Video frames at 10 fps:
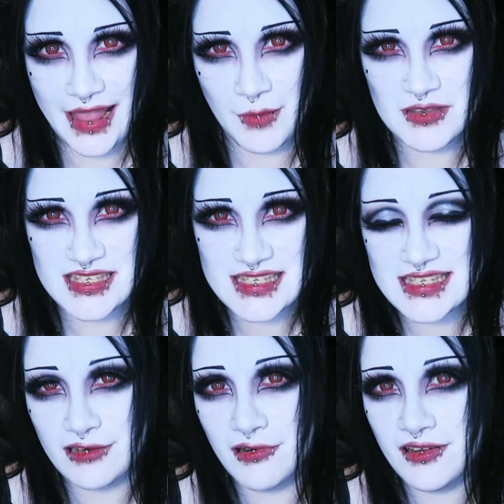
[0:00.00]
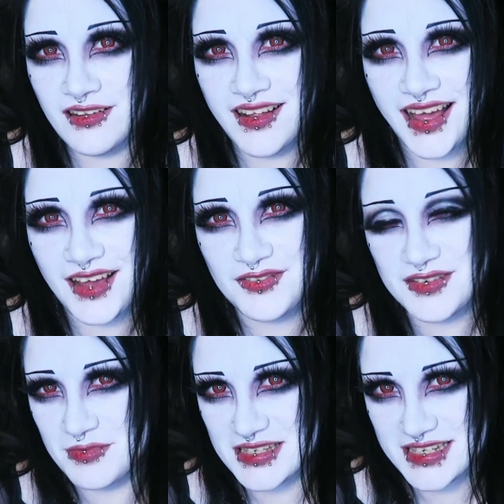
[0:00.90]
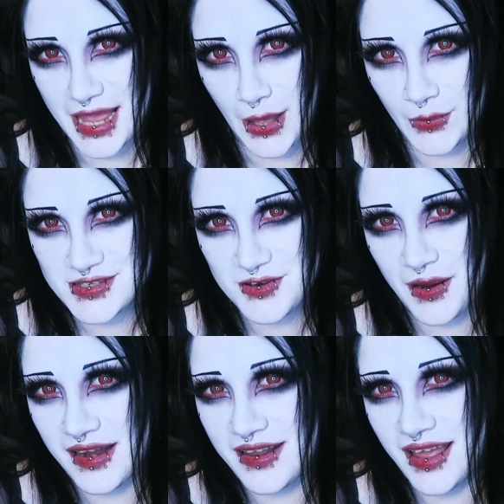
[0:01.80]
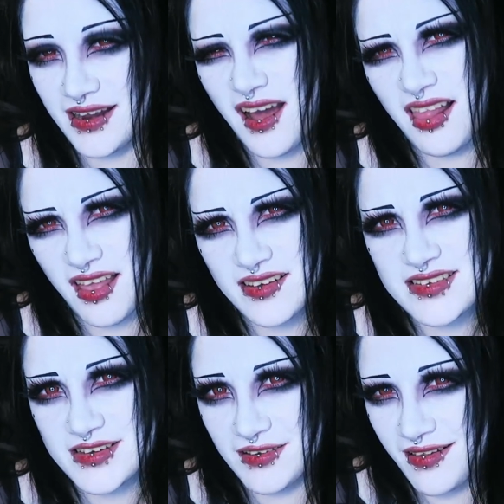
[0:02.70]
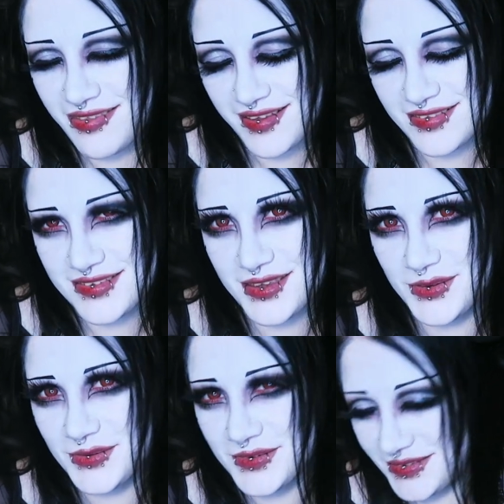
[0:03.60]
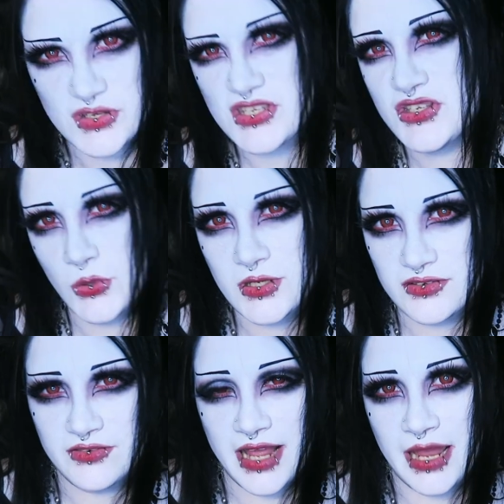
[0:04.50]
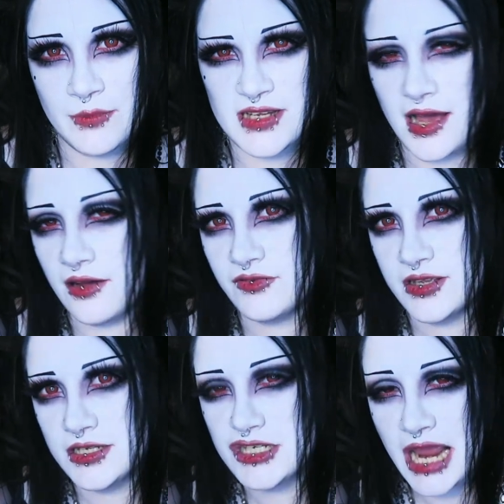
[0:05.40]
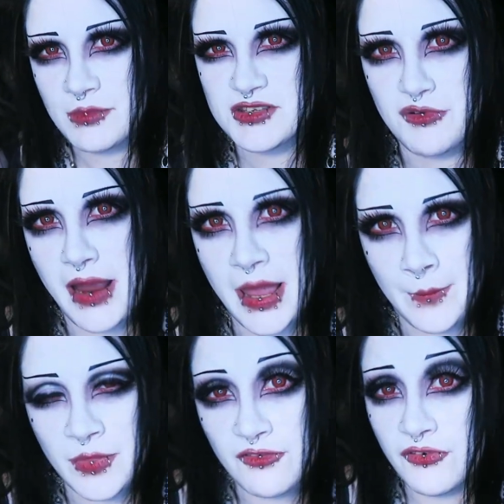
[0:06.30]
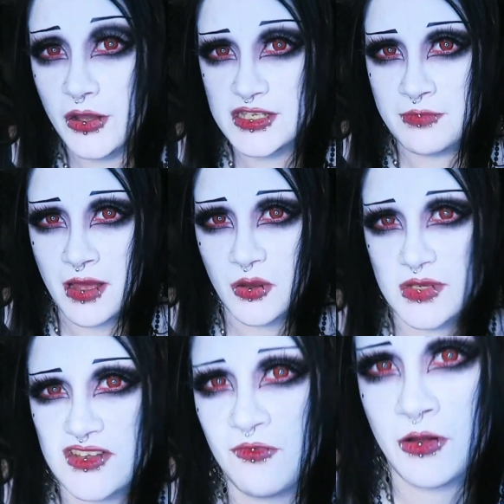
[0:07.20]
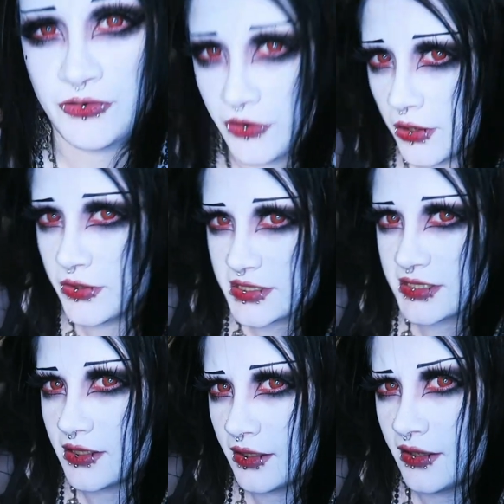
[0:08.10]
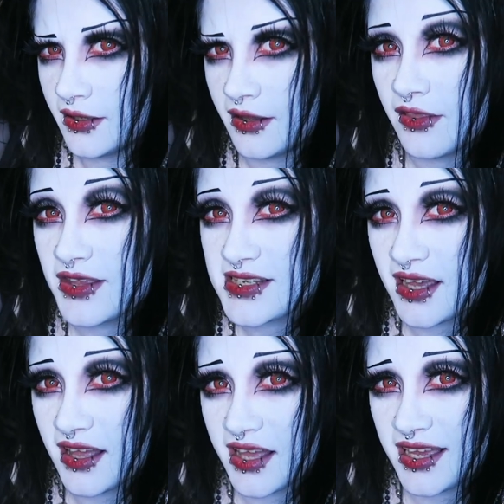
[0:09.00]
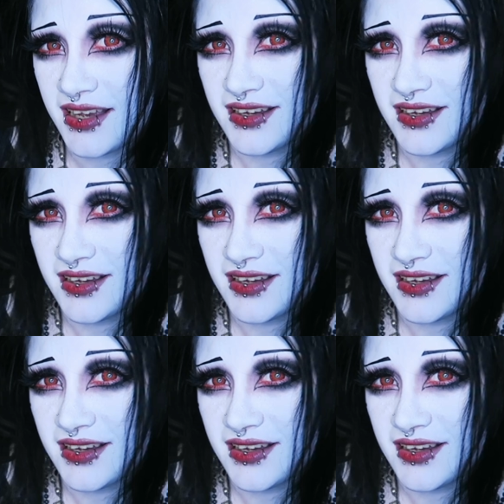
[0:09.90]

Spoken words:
name is Cyril, after Mr. Owl's granddad. I like Cyril, I think it's cute. He's sort of named after James Graham, the first Marquess of Montrose. This guy,